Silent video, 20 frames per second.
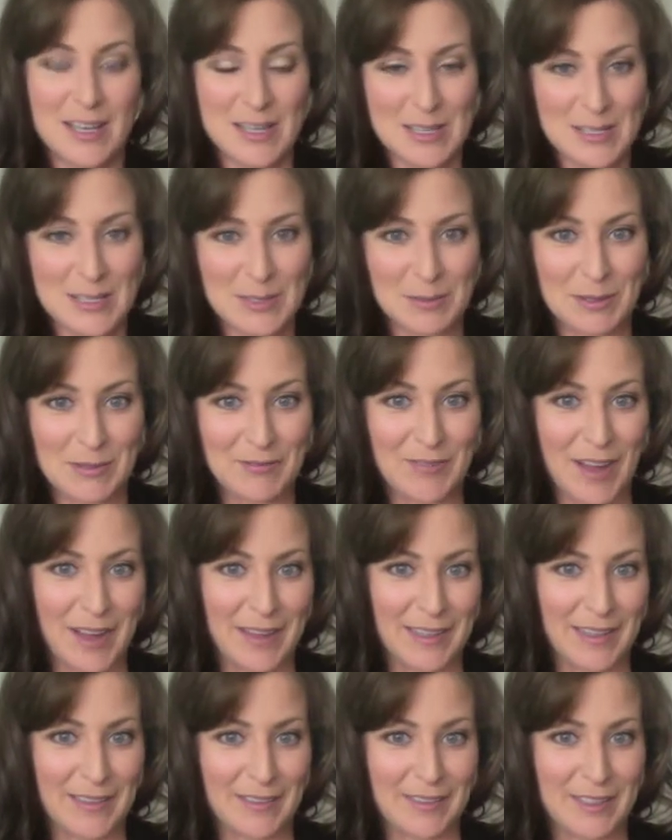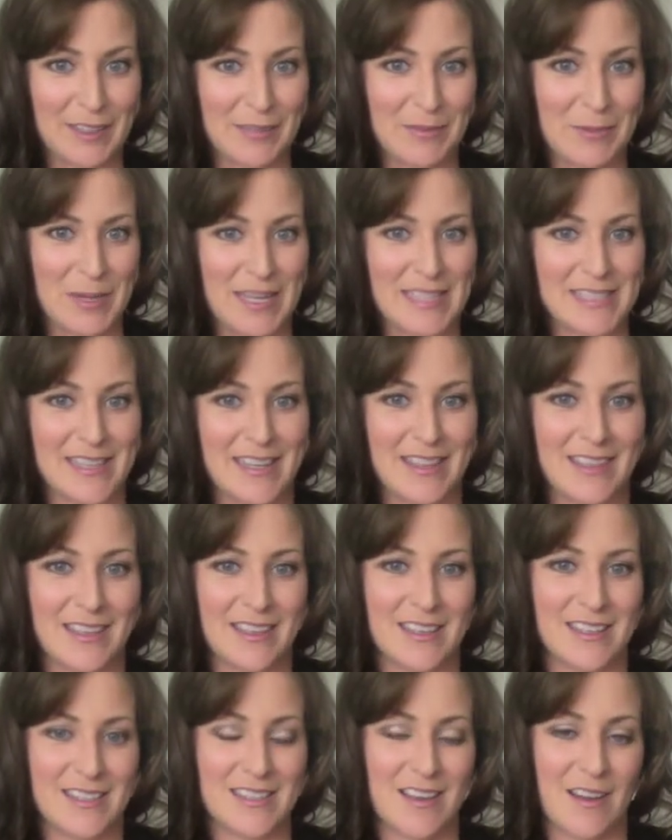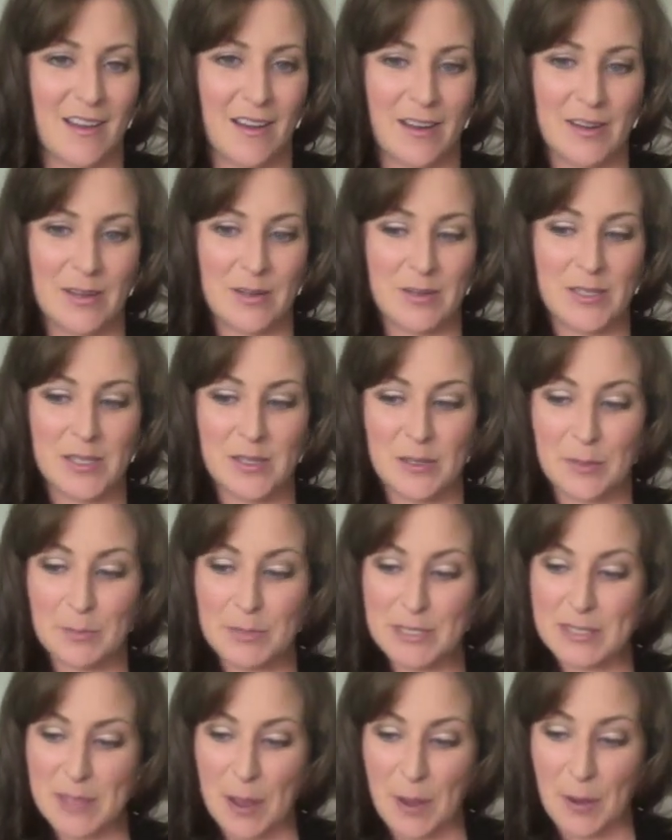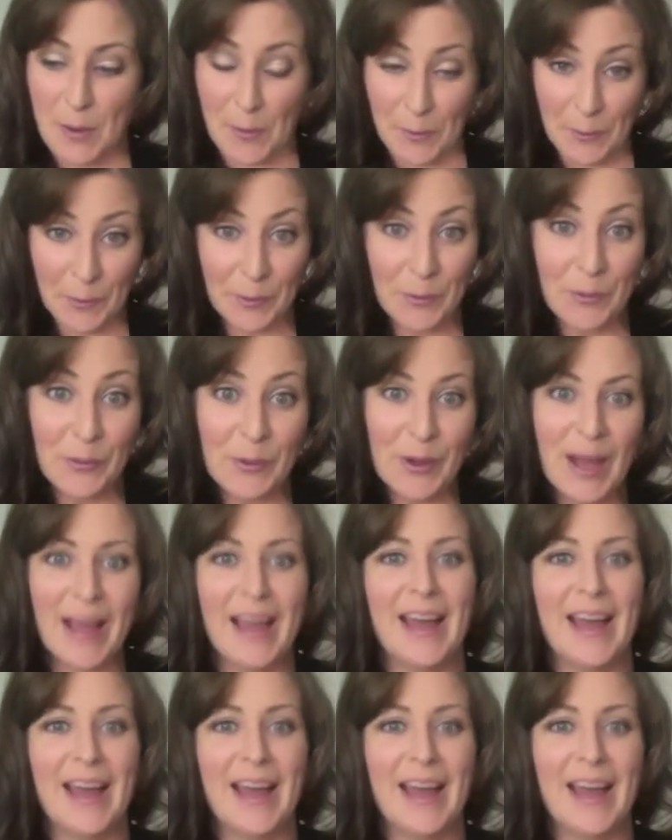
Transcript: doing fun little giveaways like this on YouTube. So,